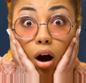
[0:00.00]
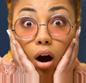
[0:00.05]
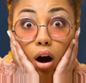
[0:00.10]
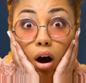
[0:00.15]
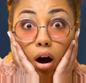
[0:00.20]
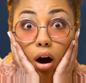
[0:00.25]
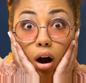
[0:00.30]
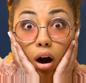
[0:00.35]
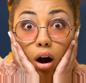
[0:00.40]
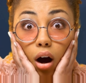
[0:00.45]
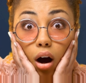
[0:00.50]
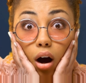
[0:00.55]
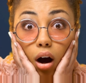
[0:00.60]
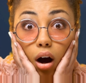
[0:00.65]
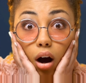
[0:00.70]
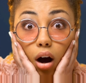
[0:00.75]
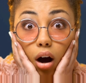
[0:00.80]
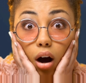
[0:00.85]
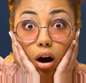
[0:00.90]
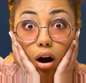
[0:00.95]
that
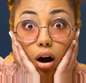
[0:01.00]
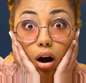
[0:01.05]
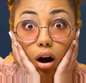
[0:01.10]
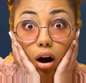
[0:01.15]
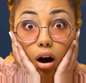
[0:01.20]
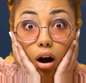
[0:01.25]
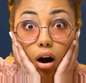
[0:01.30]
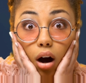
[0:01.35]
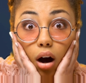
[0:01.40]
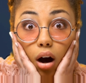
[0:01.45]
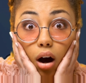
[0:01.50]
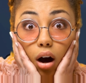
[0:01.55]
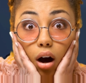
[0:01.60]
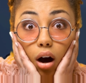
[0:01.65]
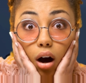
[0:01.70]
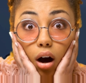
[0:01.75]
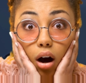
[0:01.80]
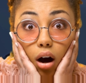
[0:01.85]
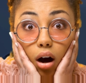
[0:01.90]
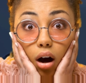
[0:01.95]
they have
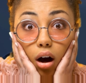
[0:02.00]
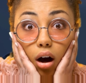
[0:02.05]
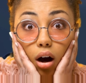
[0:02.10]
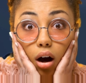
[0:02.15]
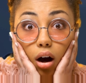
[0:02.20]
doesn't